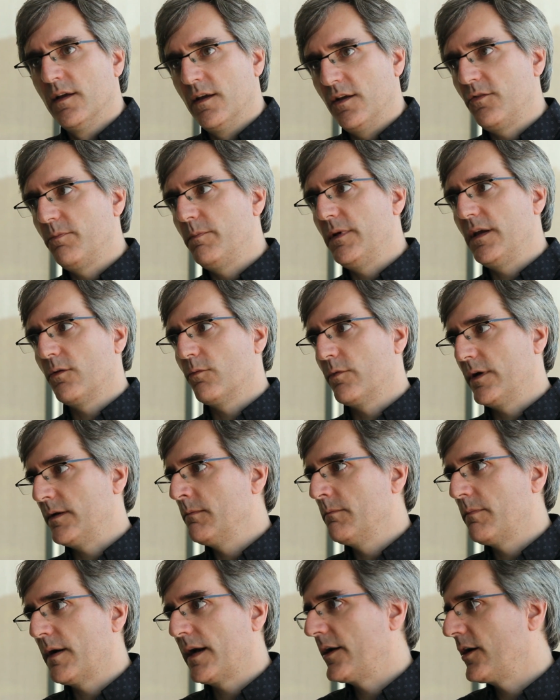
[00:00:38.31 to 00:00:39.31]
it's being
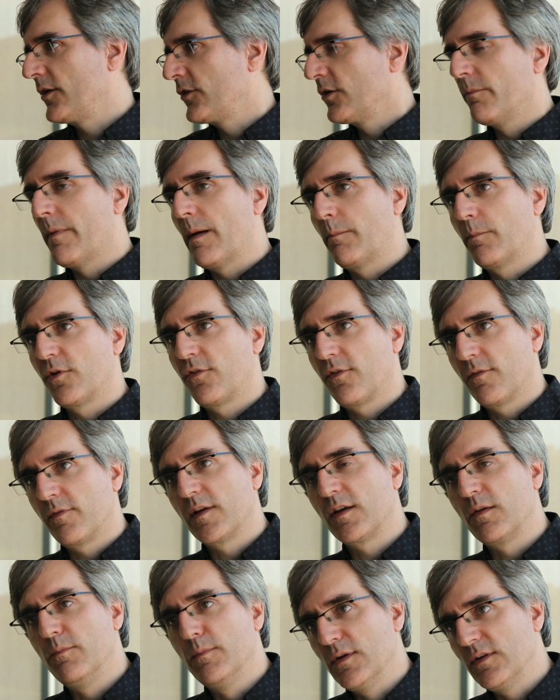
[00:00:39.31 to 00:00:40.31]
written by other members of
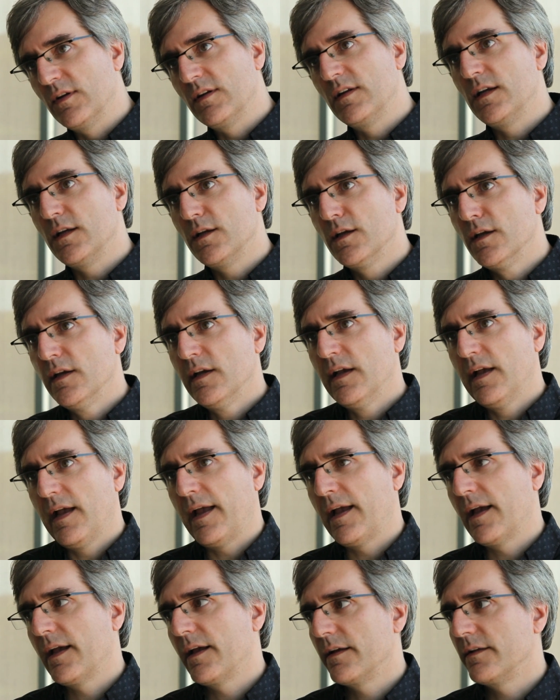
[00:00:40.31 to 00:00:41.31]
the community
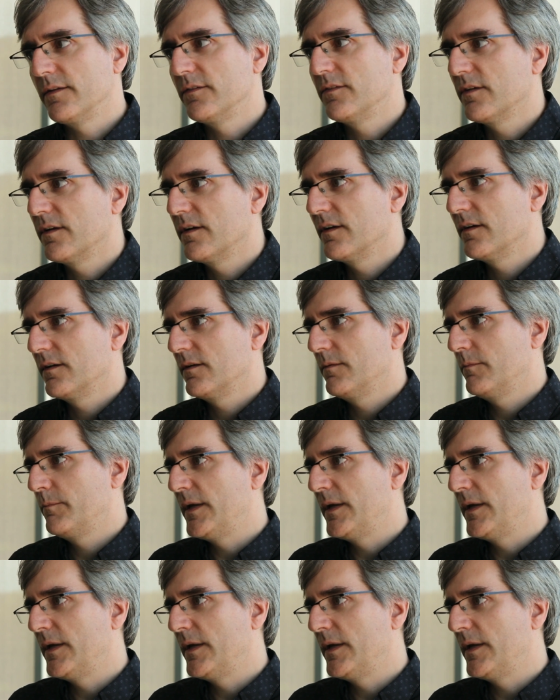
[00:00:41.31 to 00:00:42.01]
and uh,